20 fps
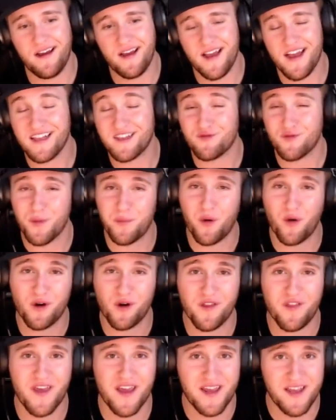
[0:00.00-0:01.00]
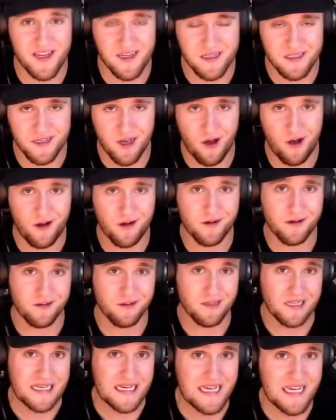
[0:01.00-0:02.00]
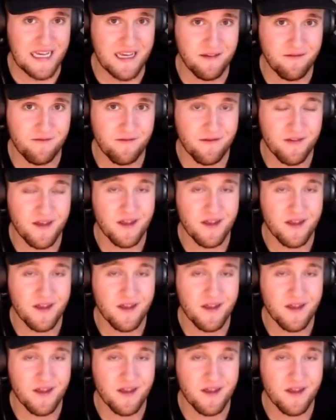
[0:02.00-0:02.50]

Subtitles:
it's reported that he is on leave